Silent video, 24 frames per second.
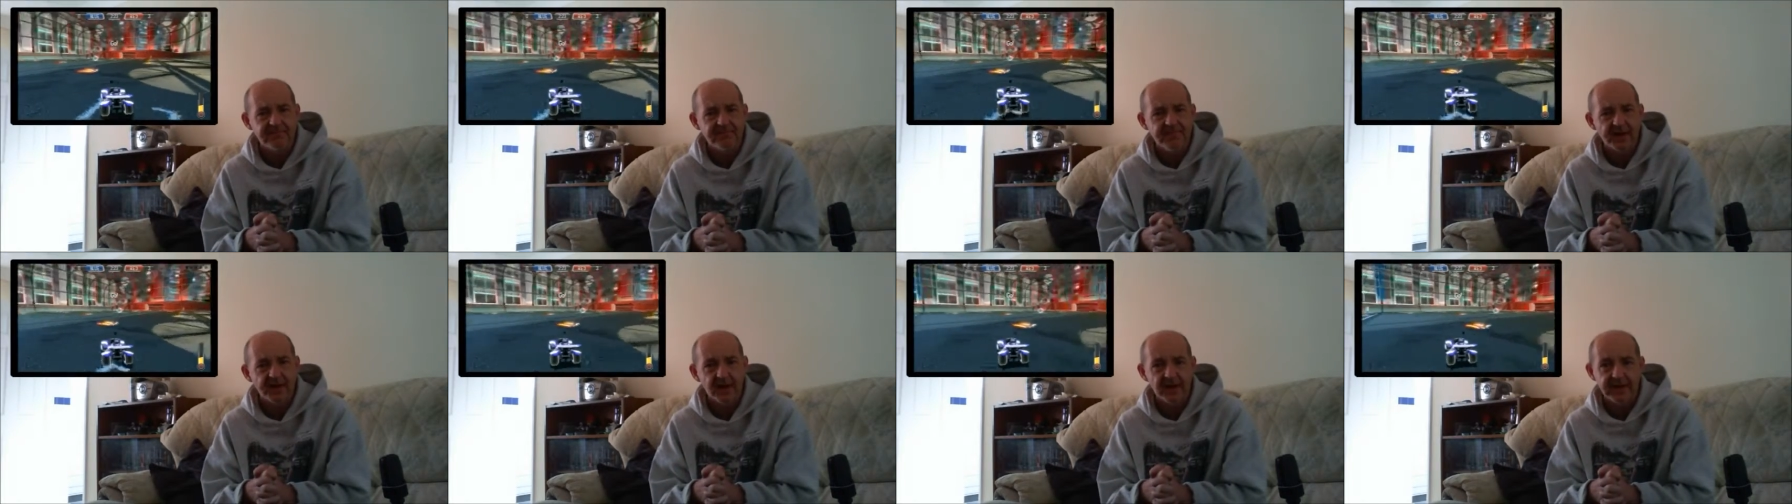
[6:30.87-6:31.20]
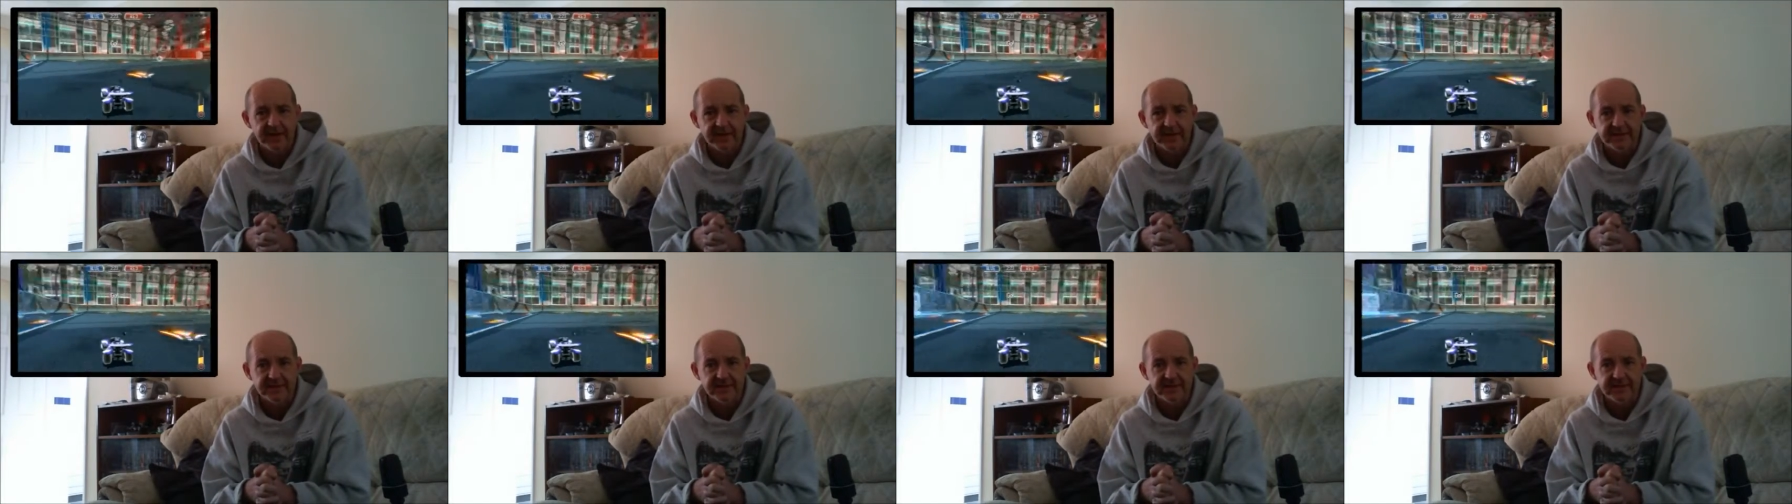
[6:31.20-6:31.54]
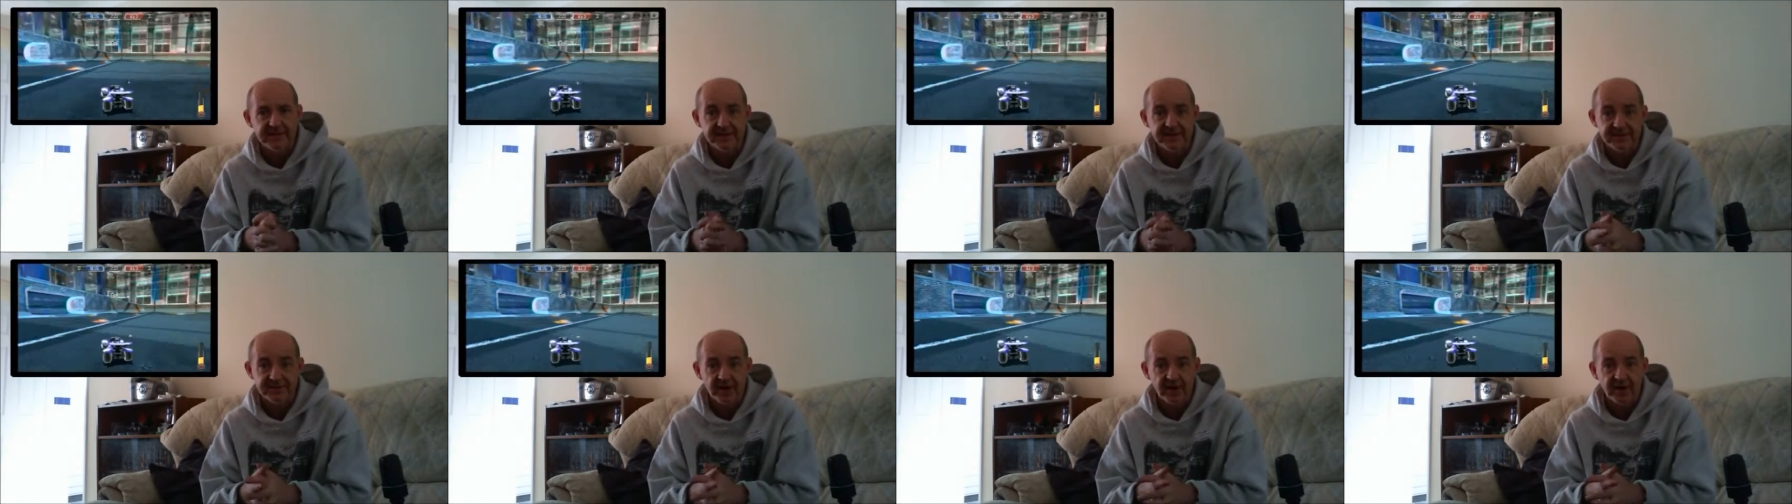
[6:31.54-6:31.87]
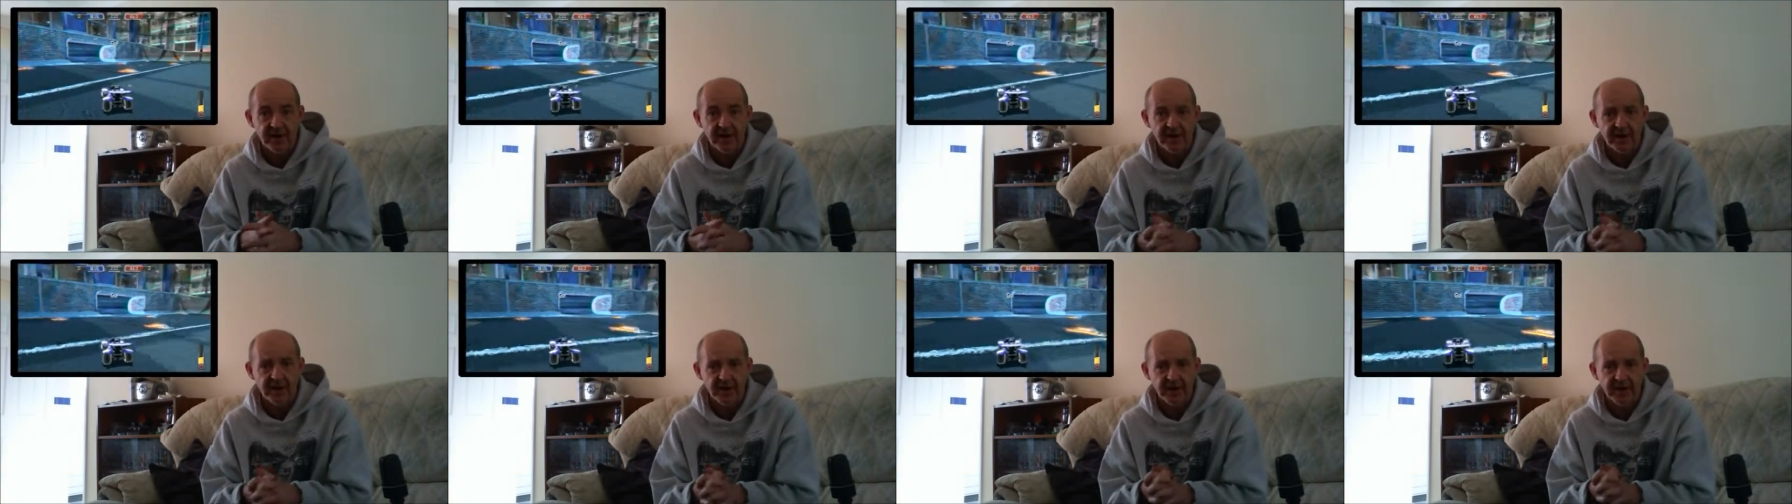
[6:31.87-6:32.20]
like City
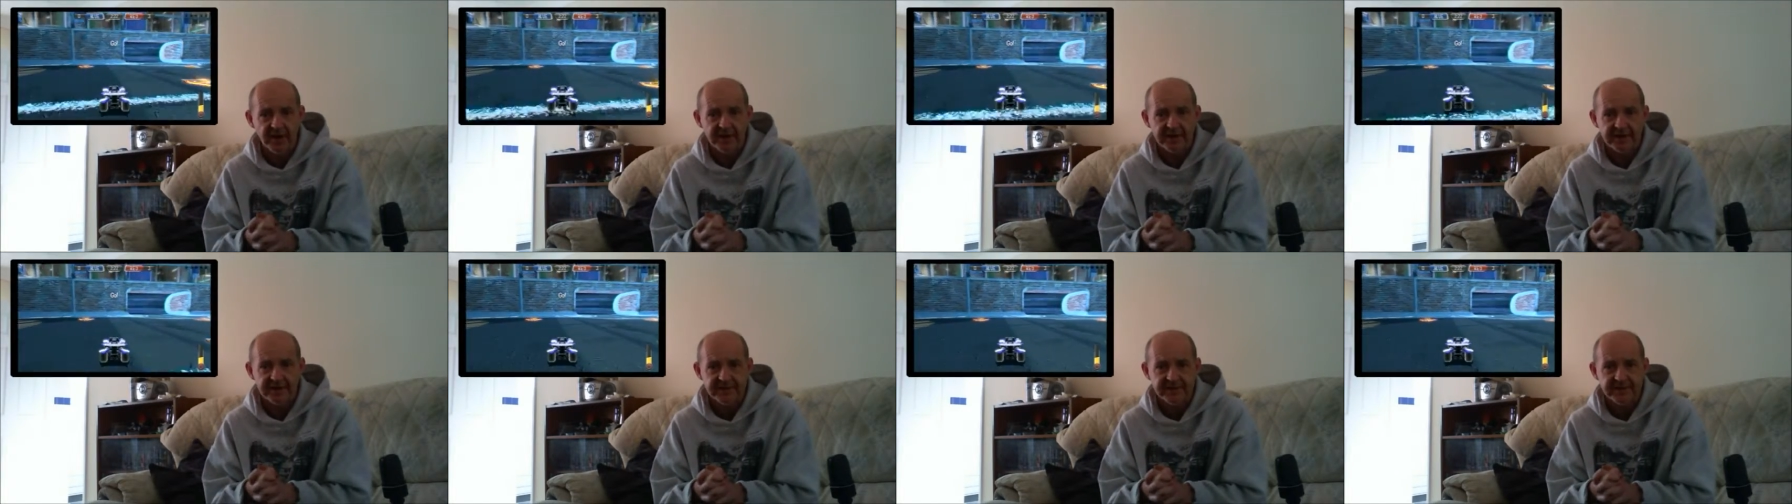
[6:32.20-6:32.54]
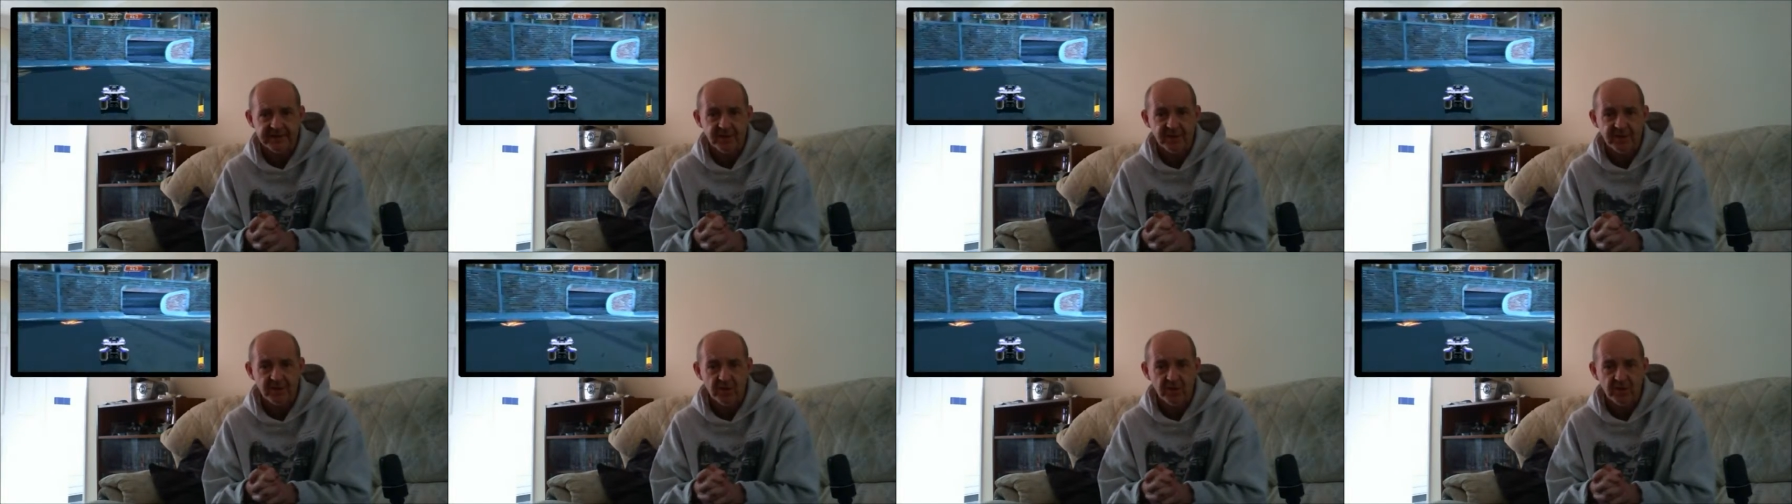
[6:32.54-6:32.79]
Skylines